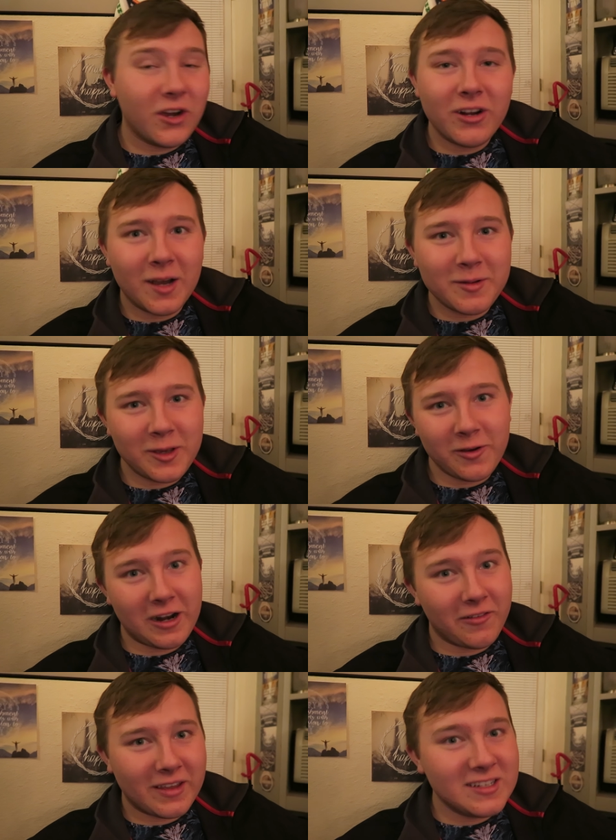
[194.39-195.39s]
don't come to
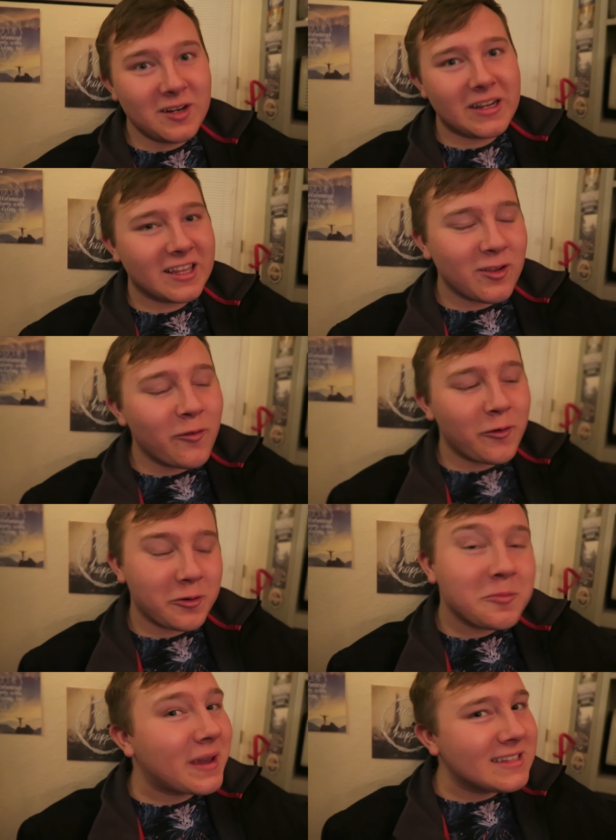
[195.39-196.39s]
UNLV and don't eat their
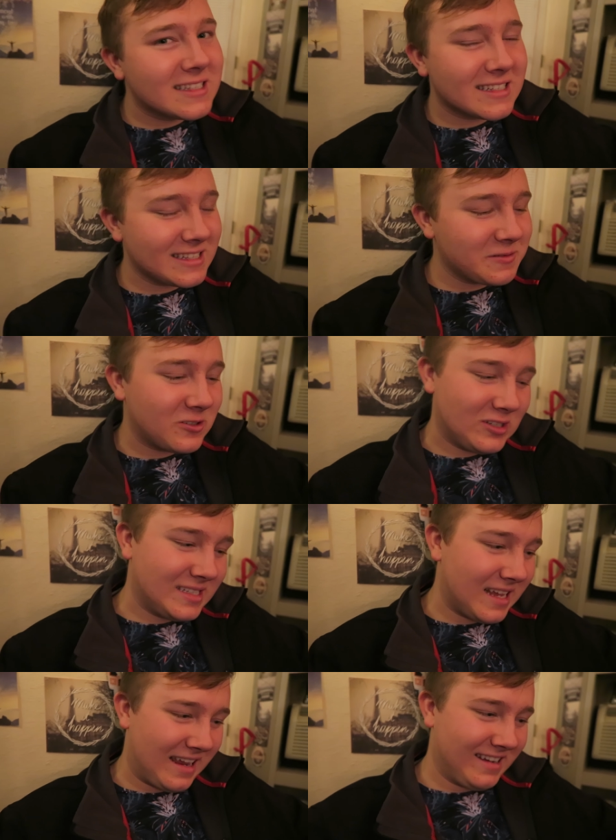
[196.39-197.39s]
food, basically what
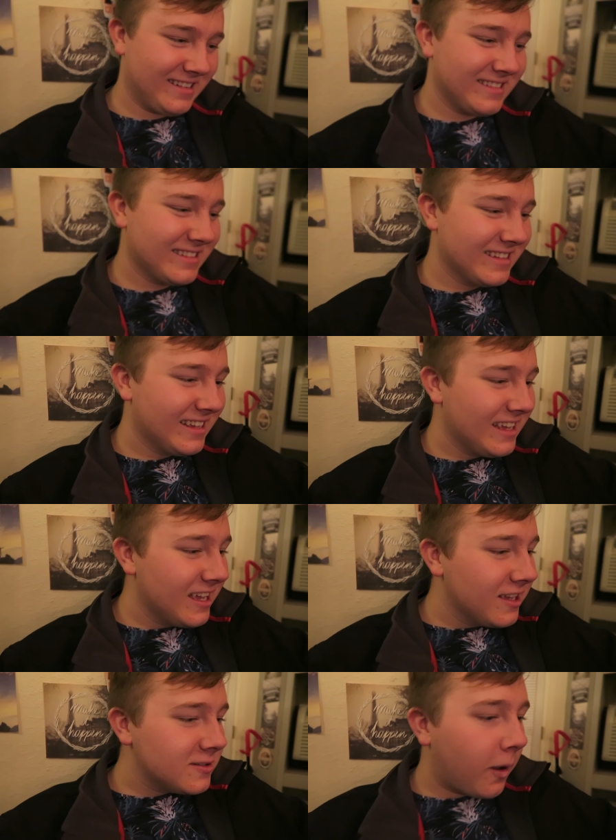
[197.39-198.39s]
she's saying. I'm
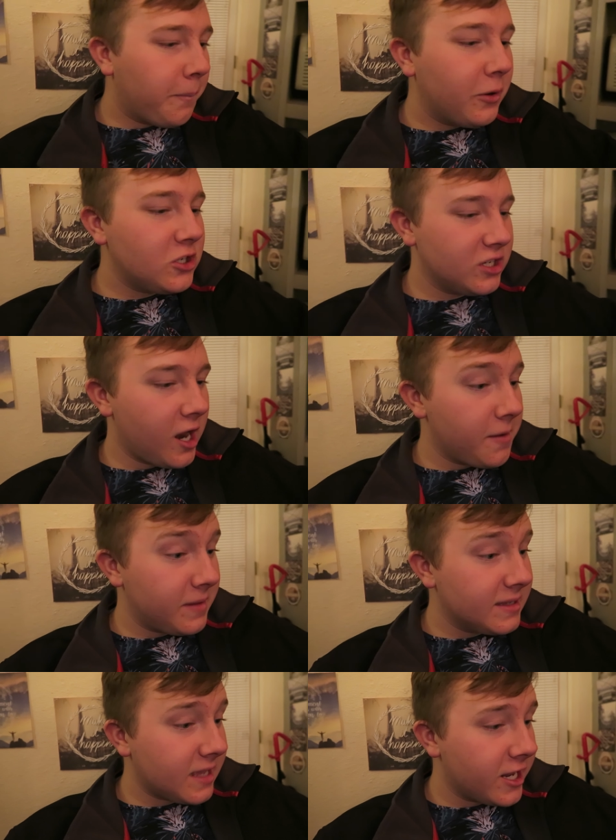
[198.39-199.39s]
dead. So Push It On
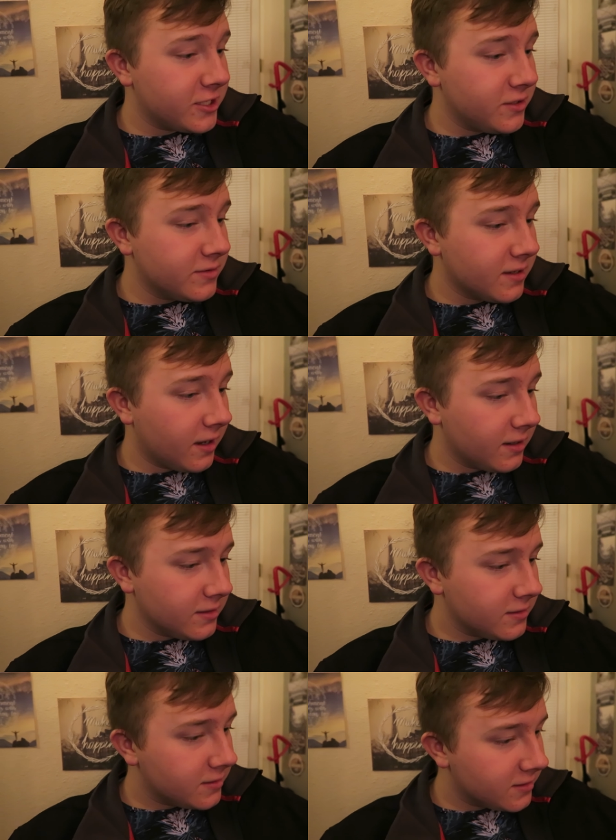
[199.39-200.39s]
Me, is that his new
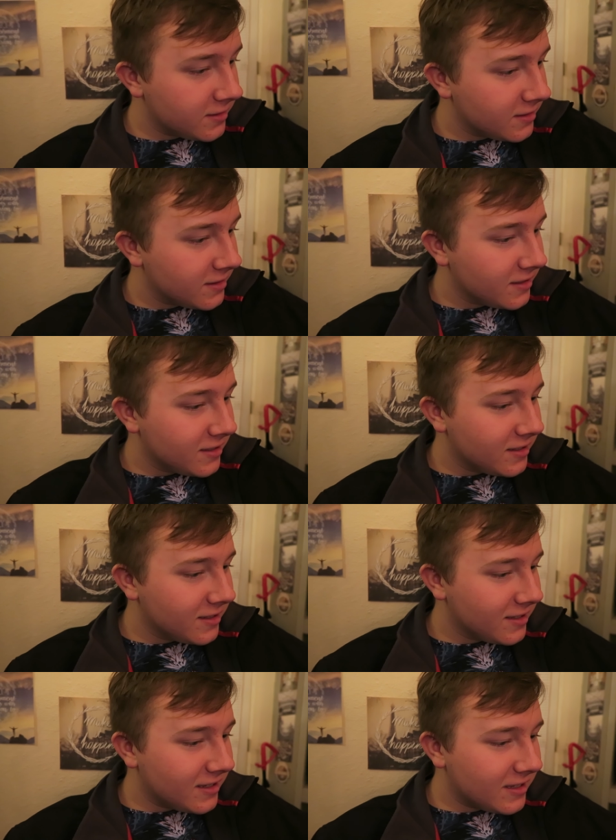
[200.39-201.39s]
song? Yes, just
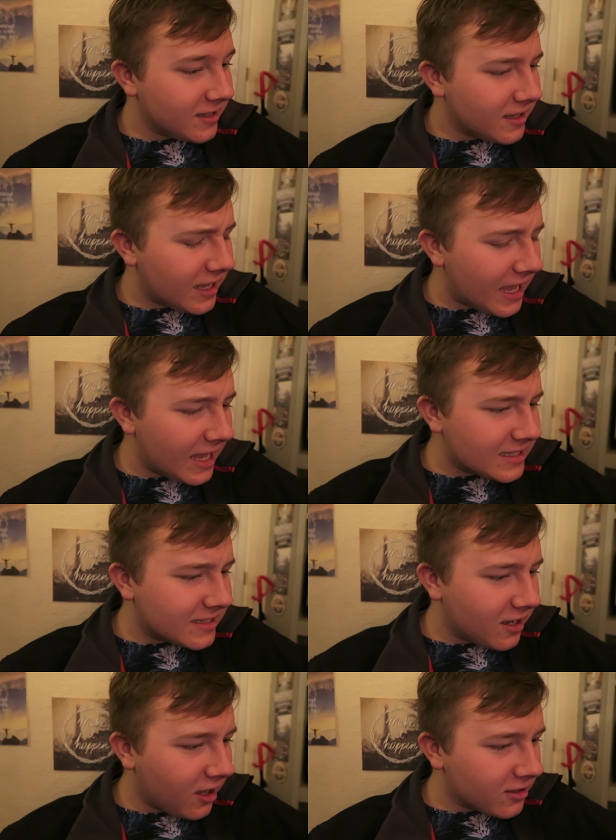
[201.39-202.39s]
watch the video.
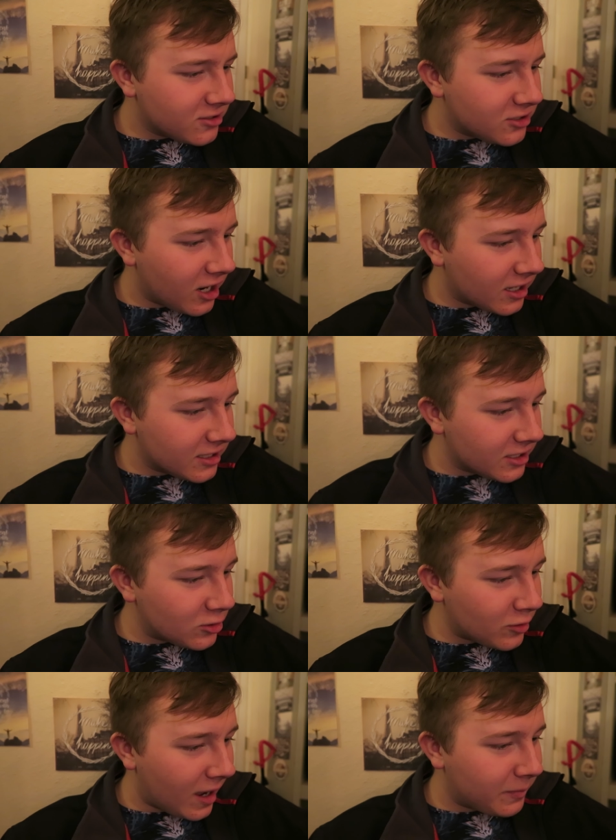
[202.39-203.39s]
It's called Chocolate
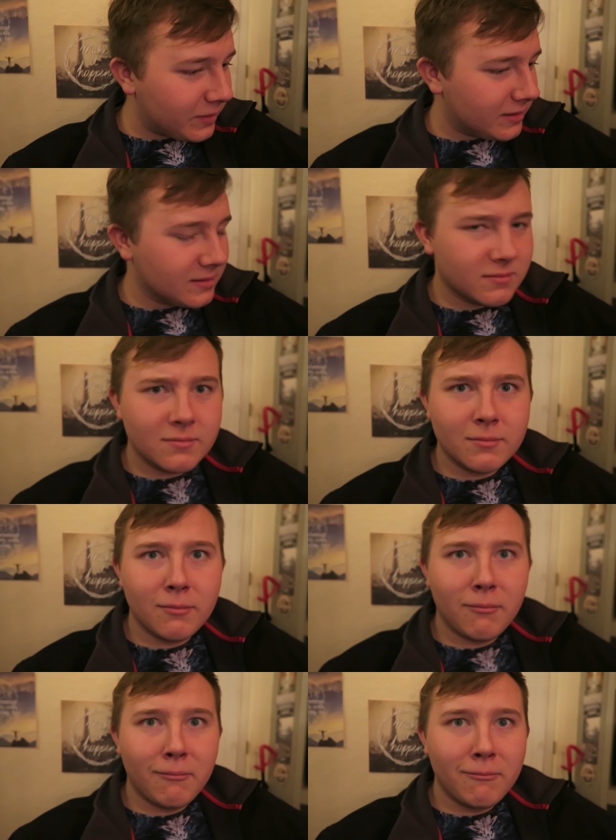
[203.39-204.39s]
Dropper. Yes.
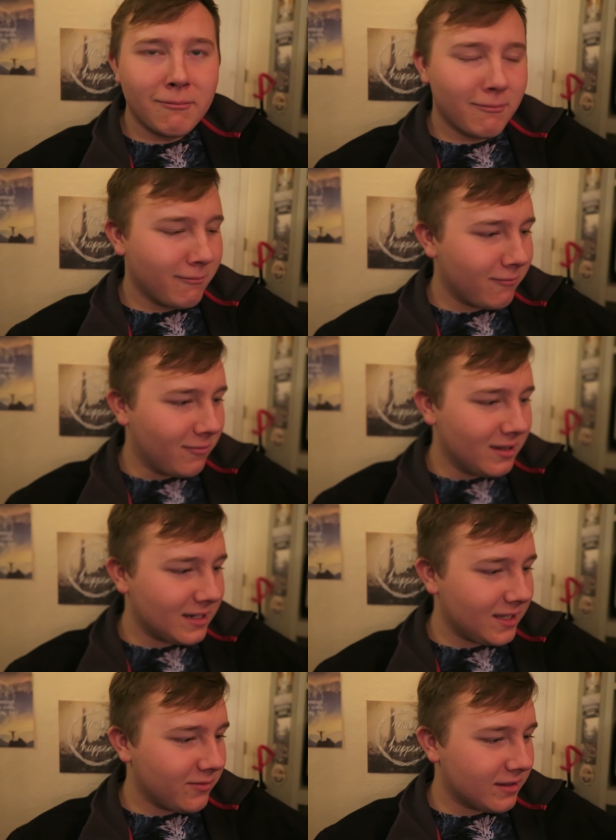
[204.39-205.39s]

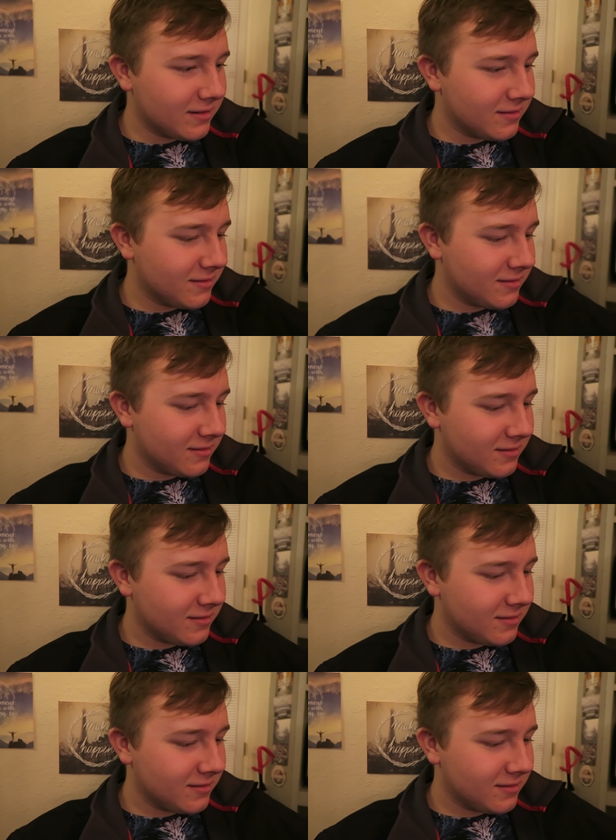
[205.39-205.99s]
What even? Oh,